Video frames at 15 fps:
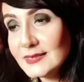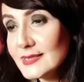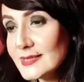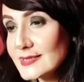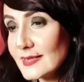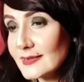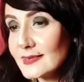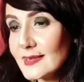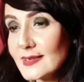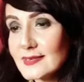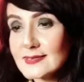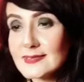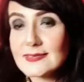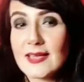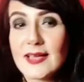These are
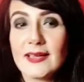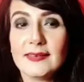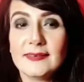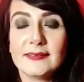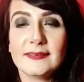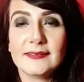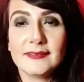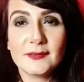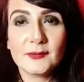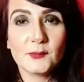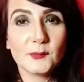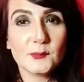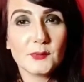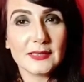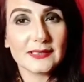things that
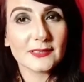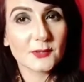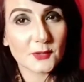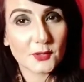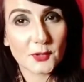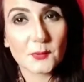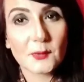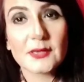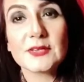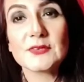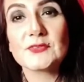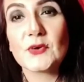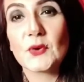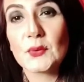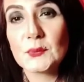we'll grow and
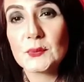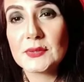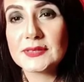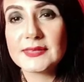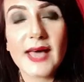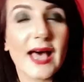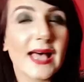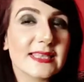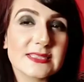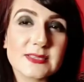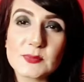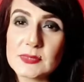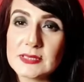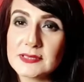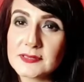evolve with
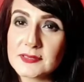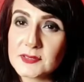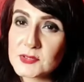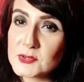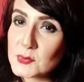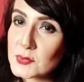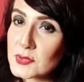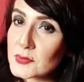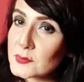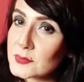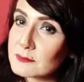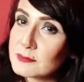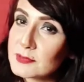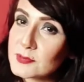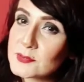as we learn to work
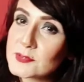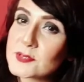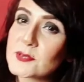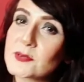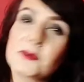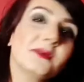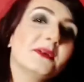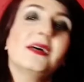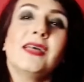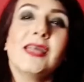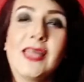with Pluto